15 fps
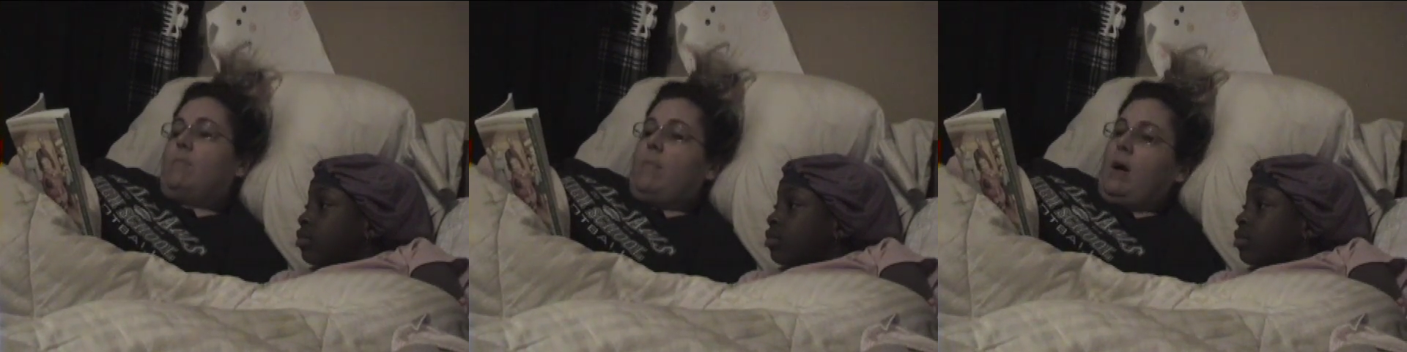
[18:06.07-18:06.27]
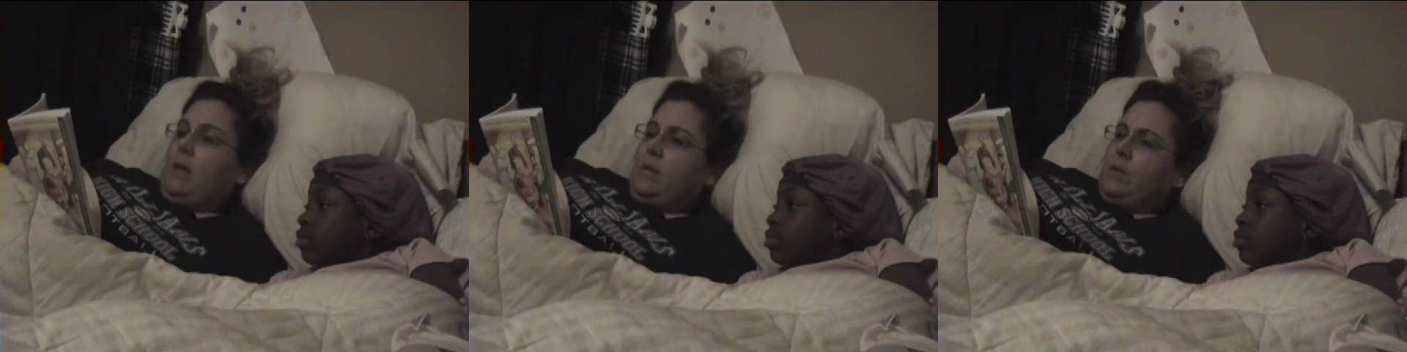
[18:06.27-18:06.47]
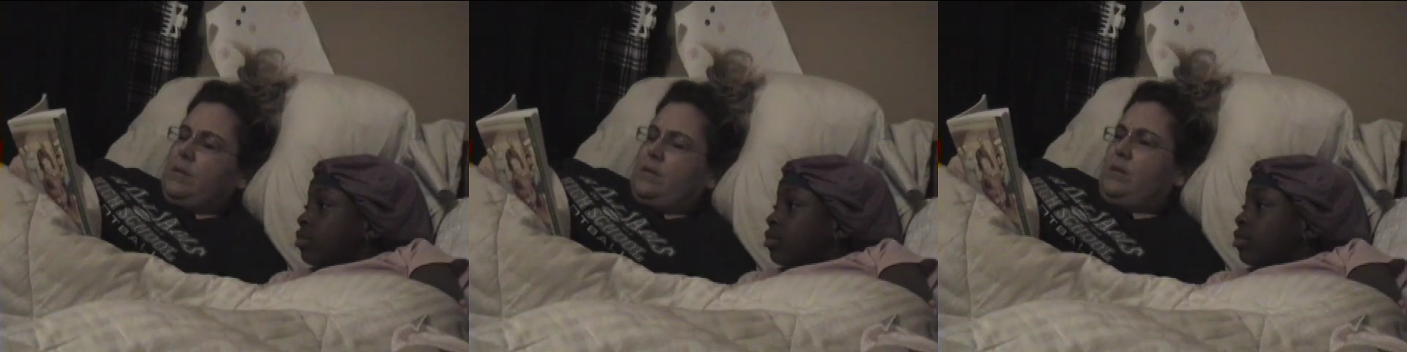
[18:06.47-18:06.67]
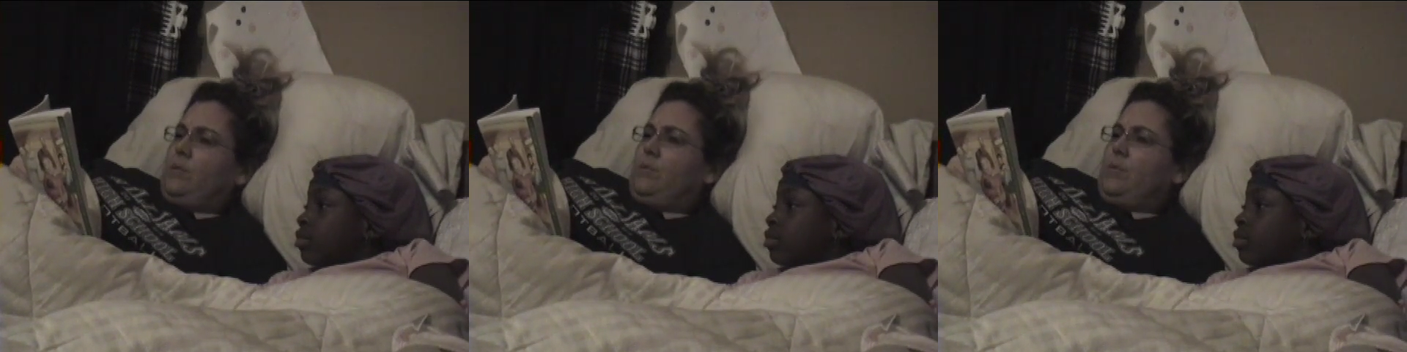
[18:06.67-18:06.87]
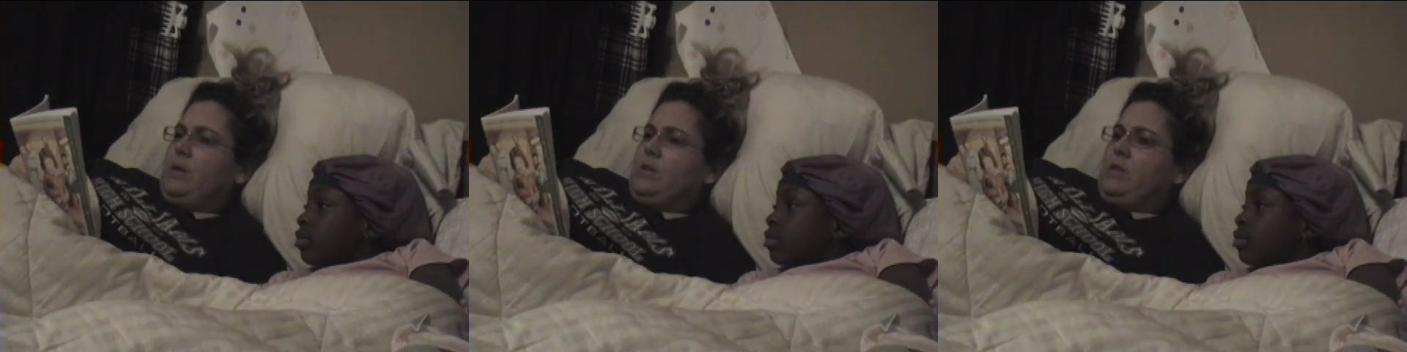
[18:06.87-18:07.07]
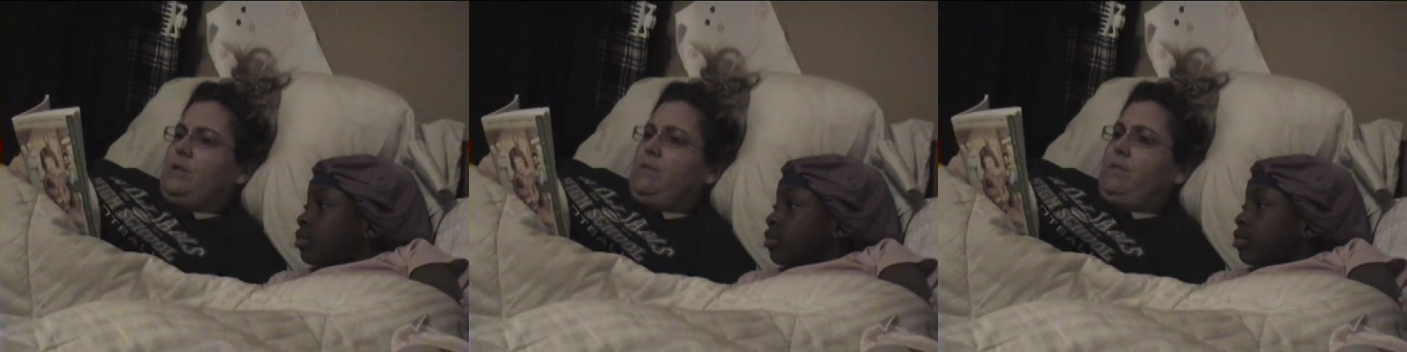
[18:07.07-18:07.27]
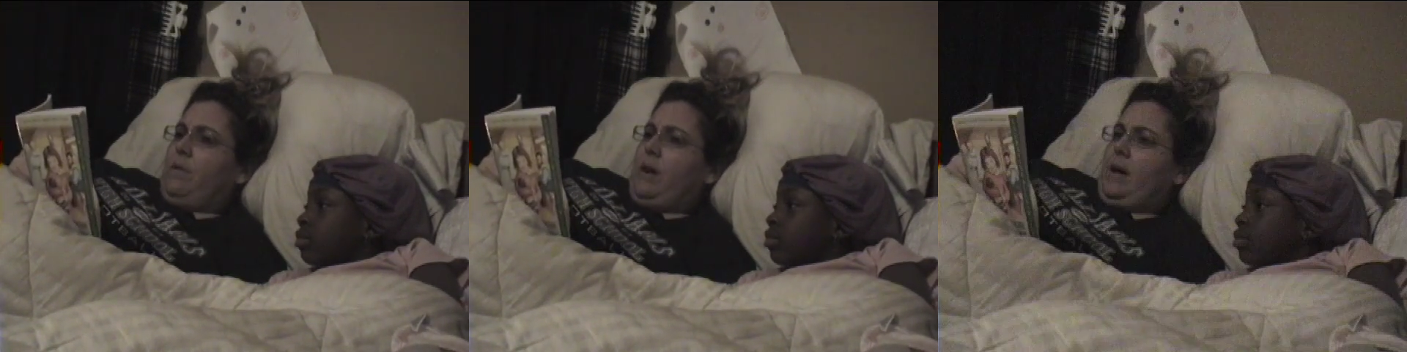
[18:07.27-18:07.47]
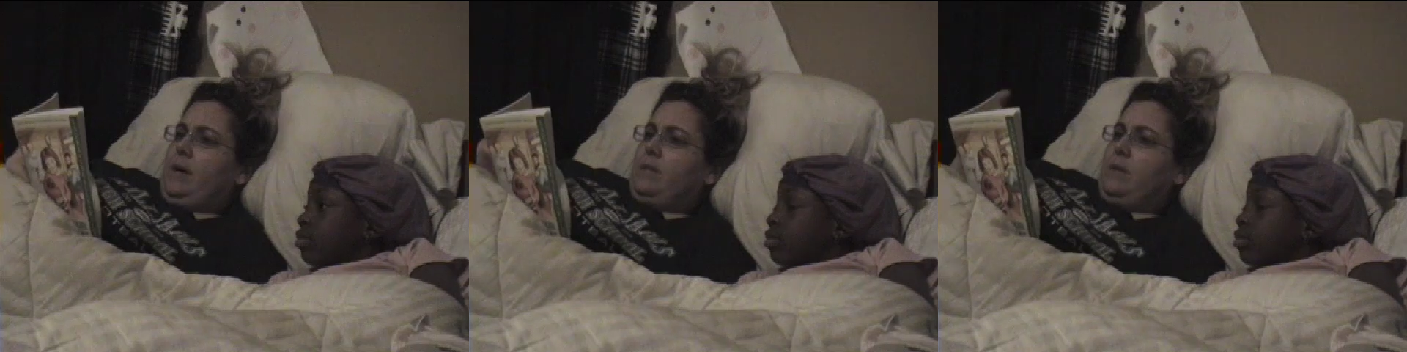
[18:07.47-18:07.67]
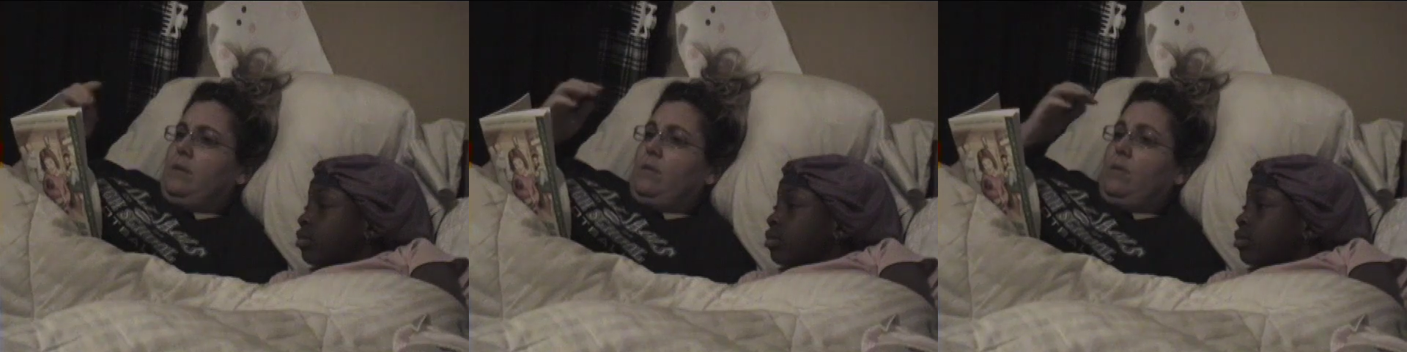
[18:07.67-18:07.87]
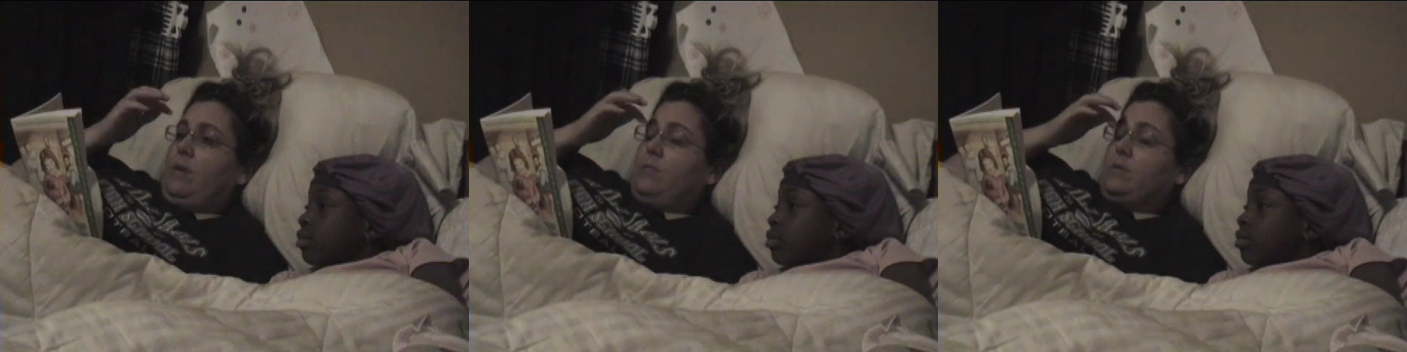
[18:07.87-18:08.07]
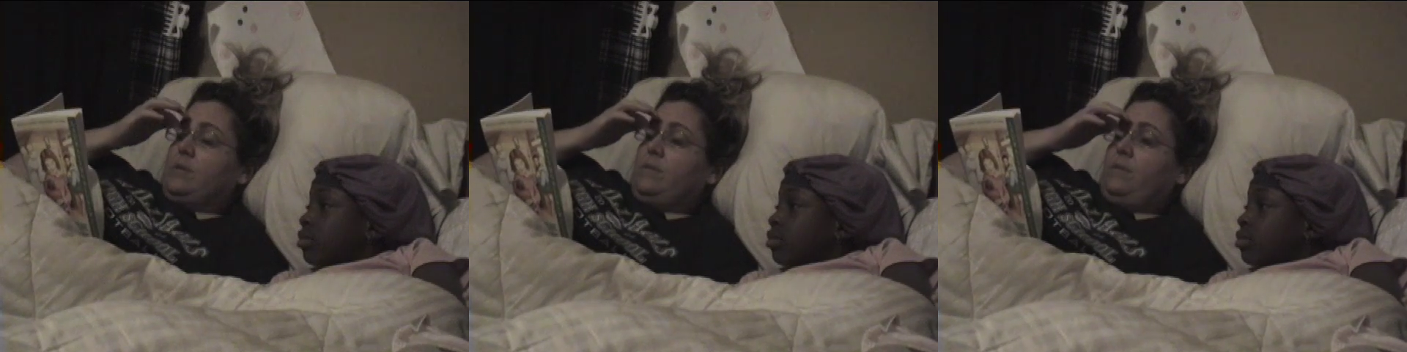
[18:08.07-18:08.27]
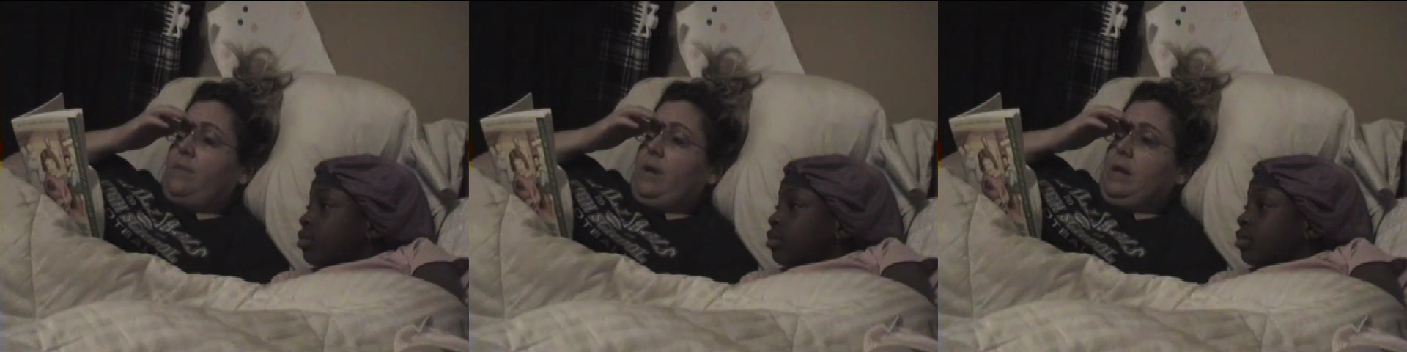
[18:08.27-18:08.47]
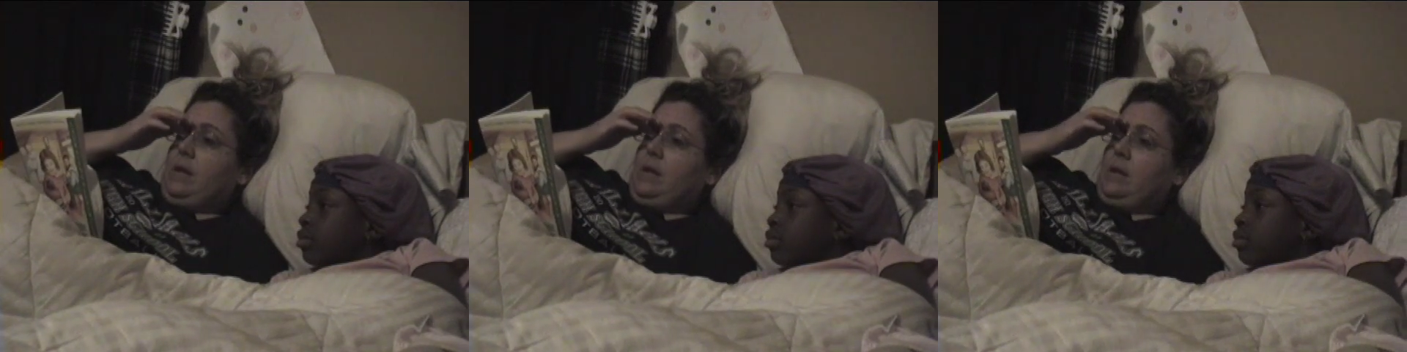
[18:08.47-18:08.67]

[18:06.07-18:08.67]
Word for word: Ma looked so rich and fine that Laura was afraid